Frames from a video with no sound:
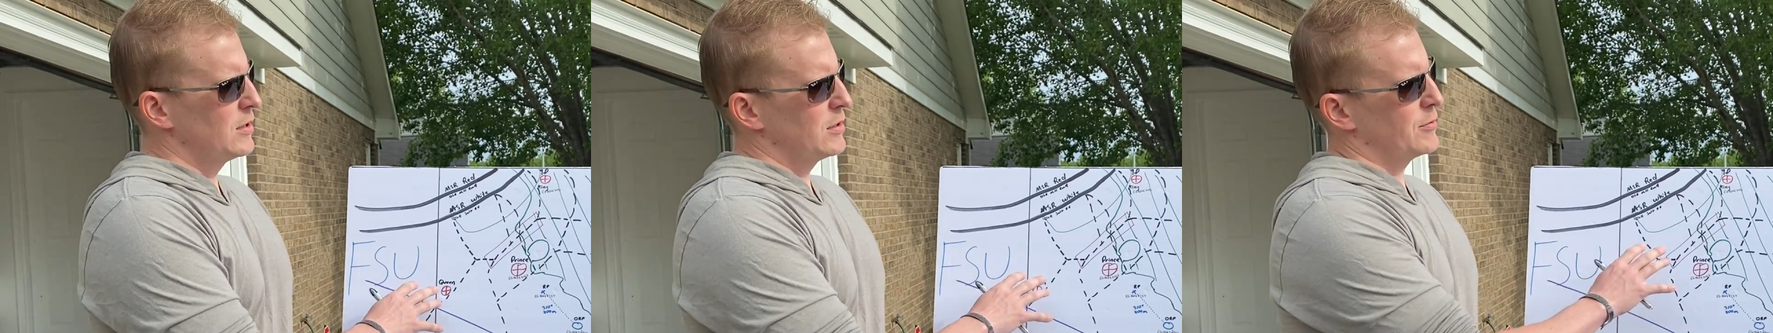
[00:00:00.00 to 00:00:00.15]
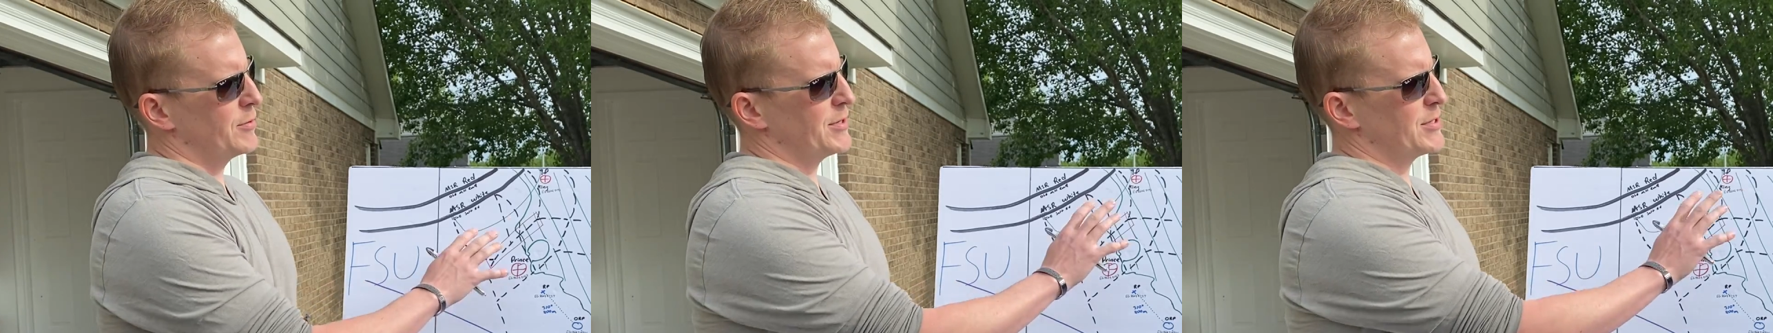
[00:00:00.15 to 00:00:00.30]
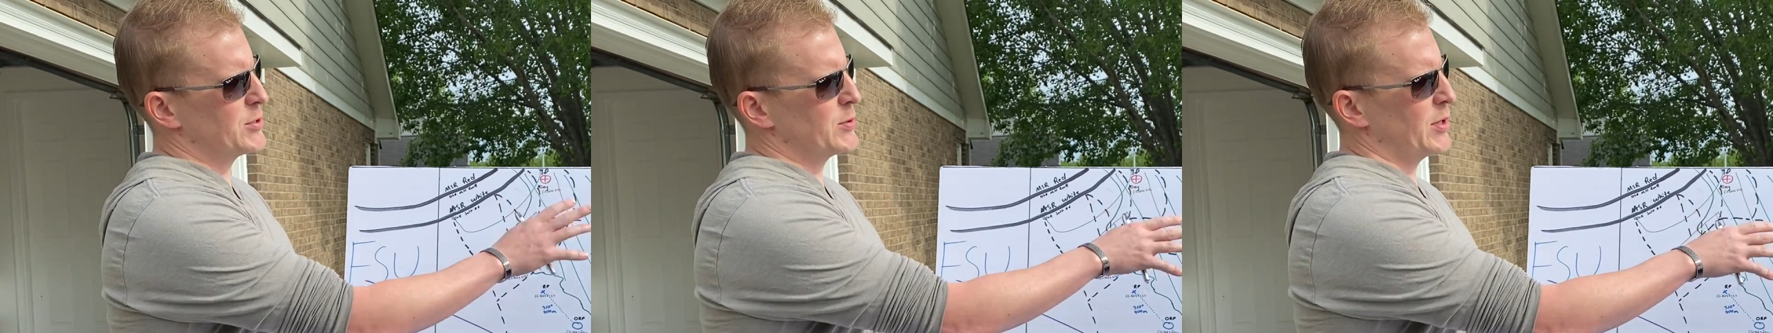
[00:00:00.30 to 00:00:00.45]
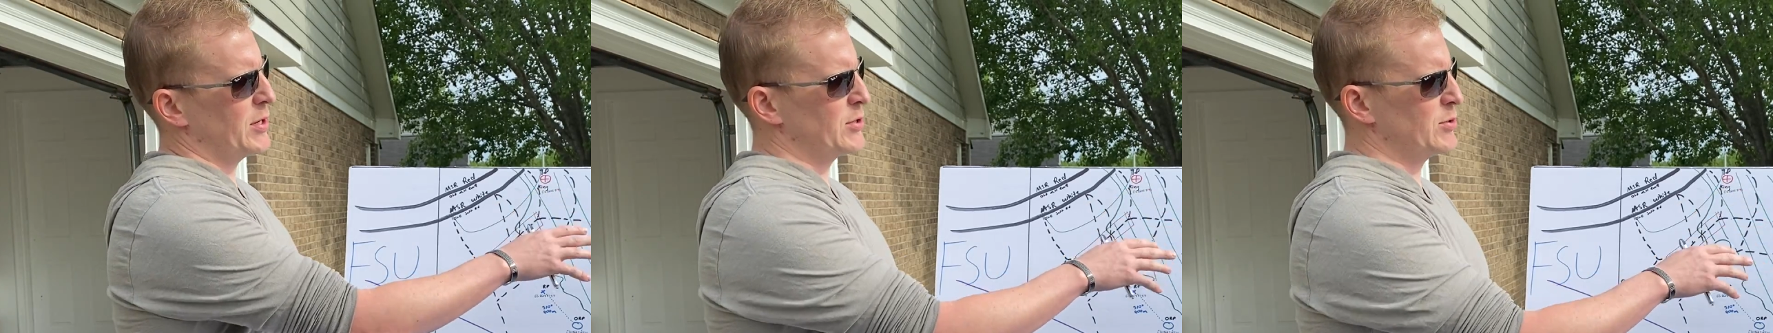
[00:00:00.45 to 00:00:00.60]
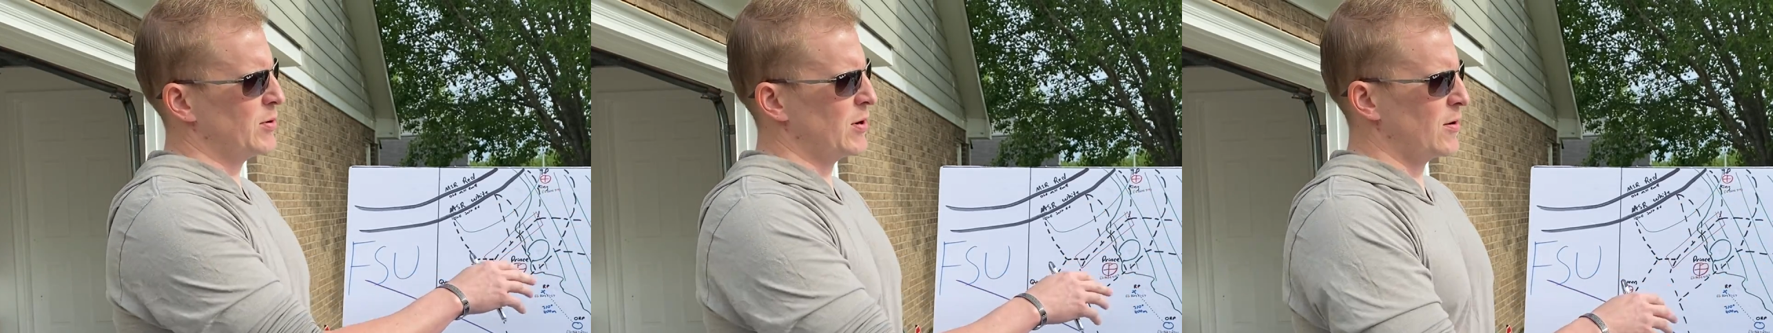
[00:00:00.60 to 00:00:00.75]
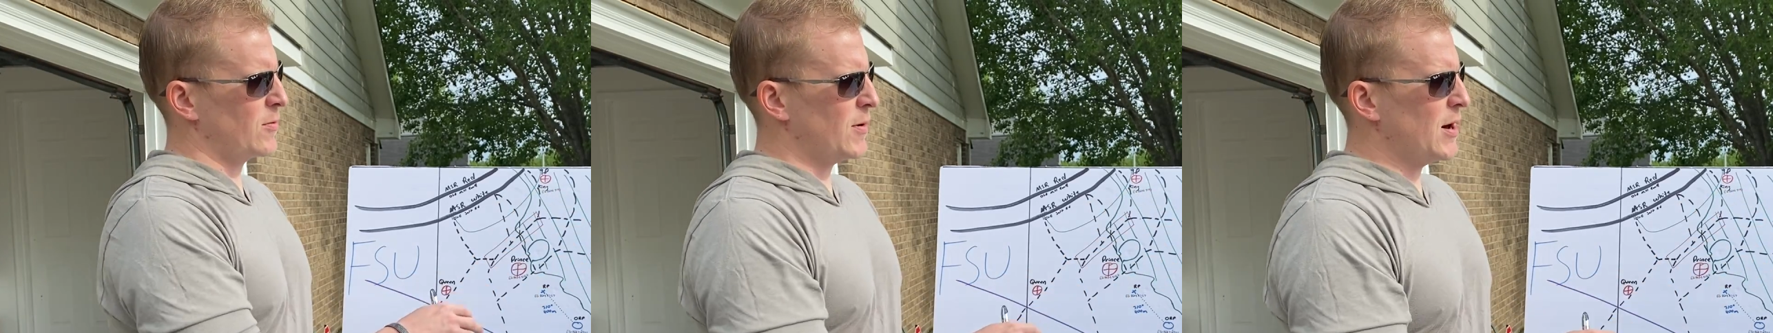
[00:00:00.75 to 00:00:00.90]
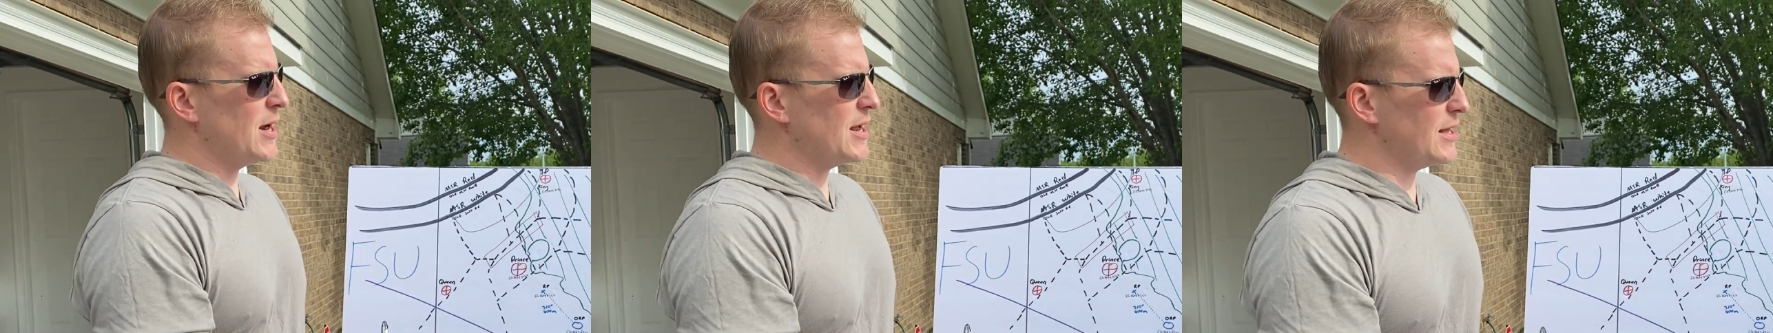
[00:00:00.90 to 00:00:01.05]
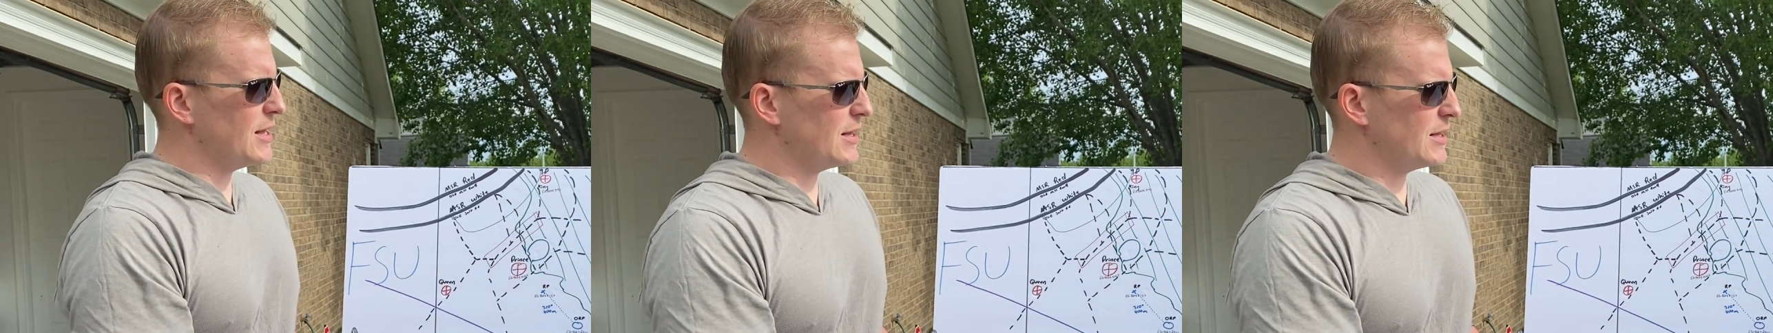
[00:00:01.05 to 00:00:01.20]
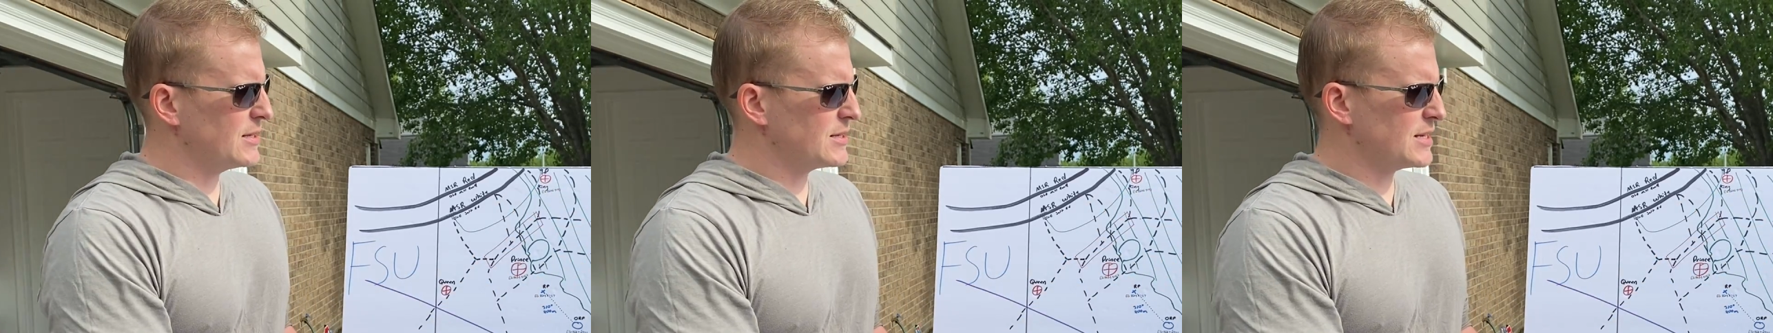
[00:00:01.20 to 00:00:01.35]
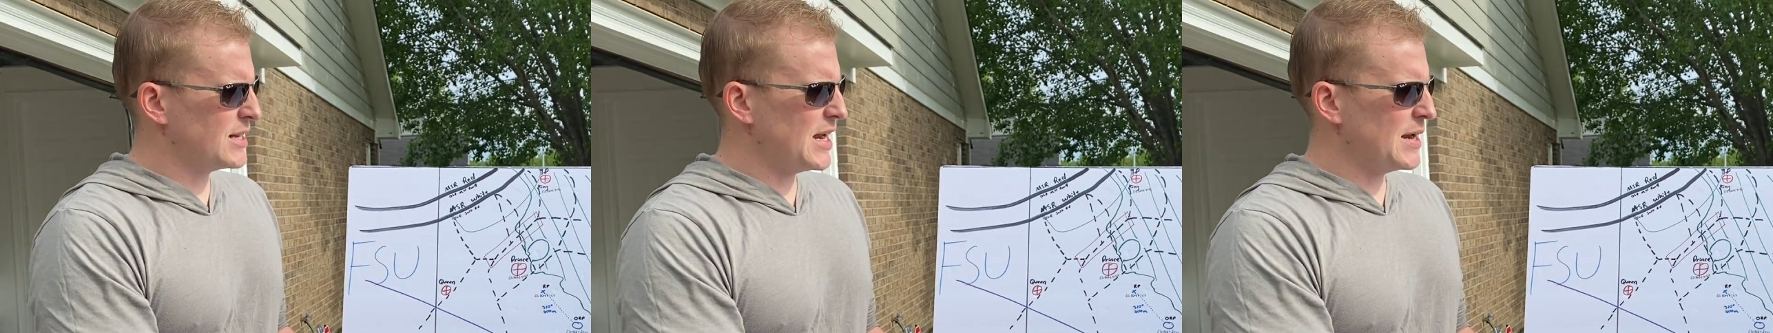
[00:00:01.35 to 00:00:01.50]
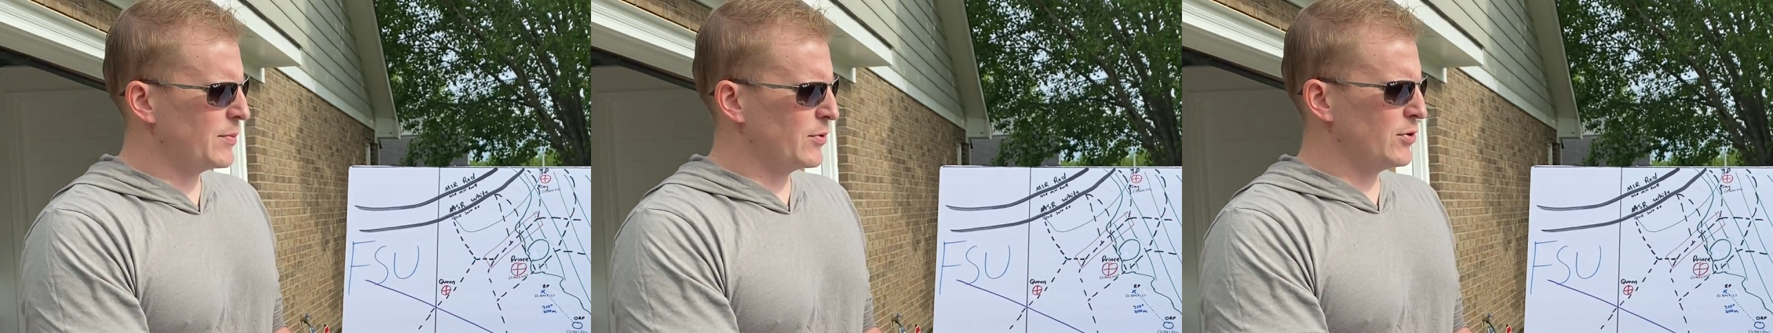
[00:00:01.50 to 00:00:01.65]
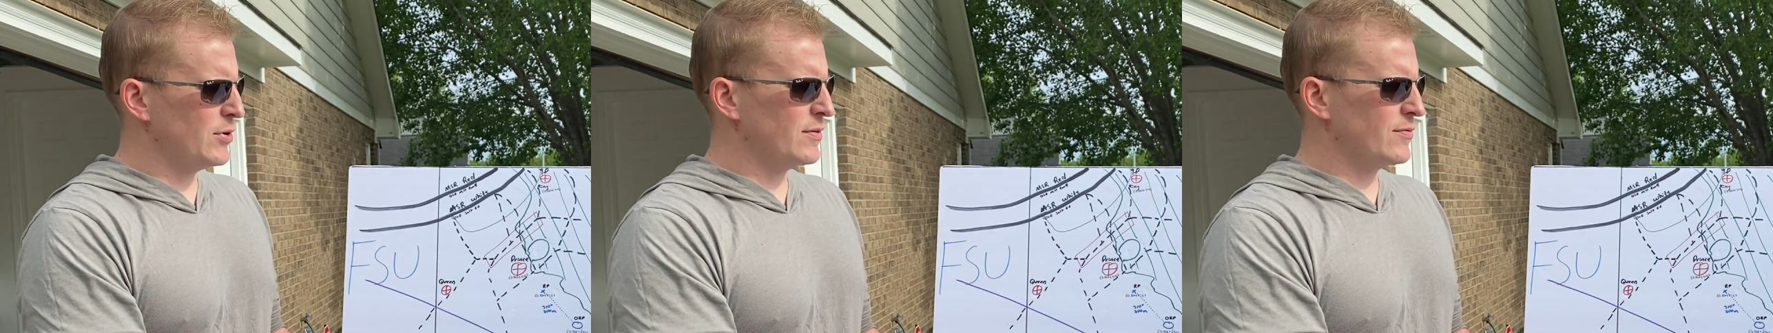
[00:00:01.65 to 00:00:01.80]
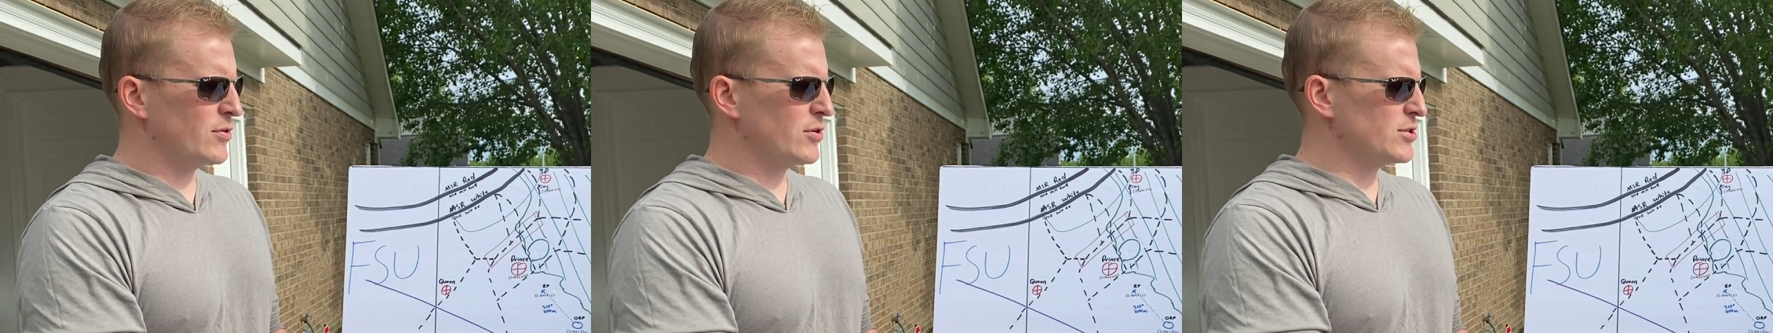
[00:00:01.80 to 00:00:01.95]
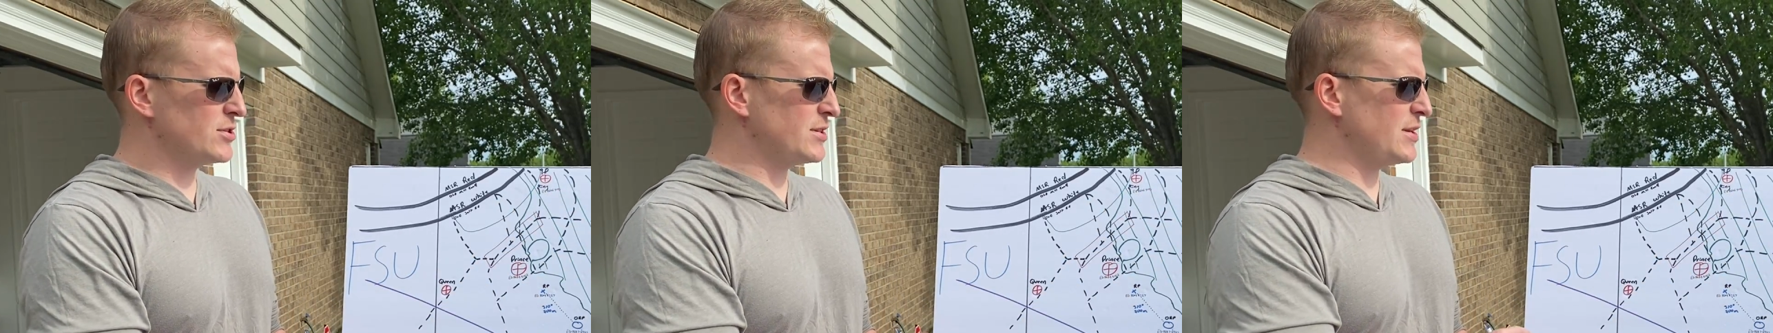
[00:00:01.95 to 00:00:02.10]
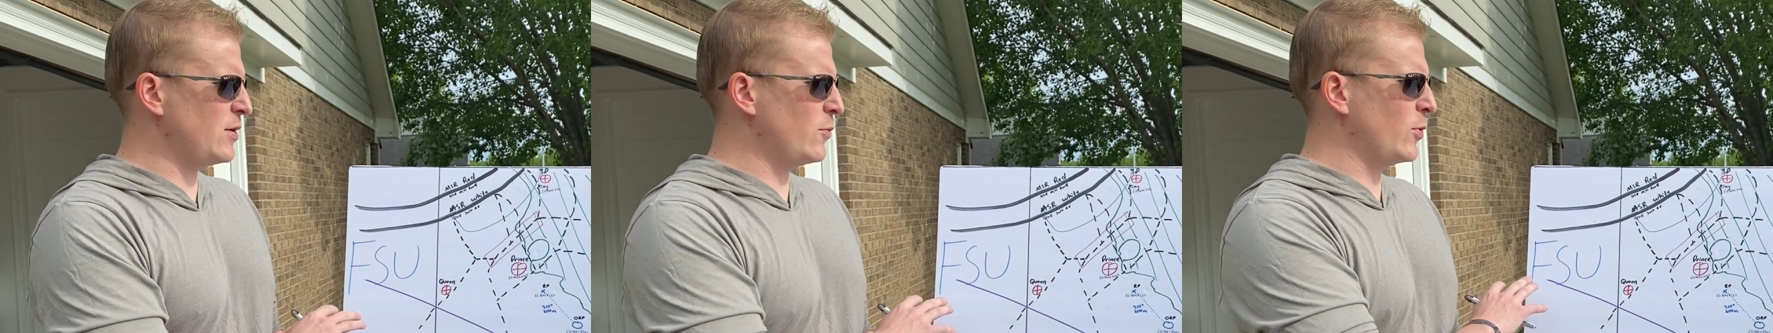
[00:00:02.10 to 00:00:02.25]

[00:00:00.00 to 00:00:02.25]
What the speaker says: Grid square to our right is Campbell University.